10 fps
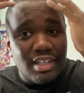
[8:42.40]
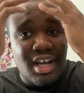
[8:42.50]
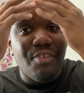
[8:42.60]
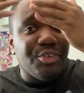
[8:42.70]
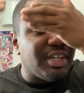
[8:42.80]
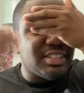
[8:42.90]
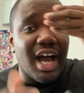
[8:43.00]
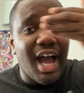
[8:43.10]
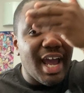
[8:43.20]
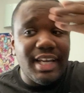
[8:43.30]
cover his
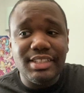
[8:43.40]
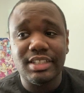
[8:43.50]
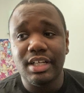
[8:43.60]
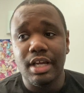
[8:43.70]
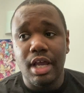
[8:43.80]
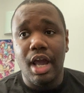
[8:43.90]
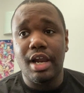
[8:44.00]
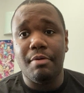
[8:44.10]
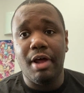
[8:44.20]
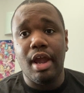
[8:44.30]
eyes, and
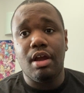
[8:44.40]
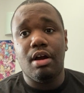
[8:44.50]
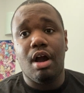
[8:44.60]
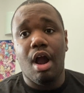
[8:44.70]
I'm like,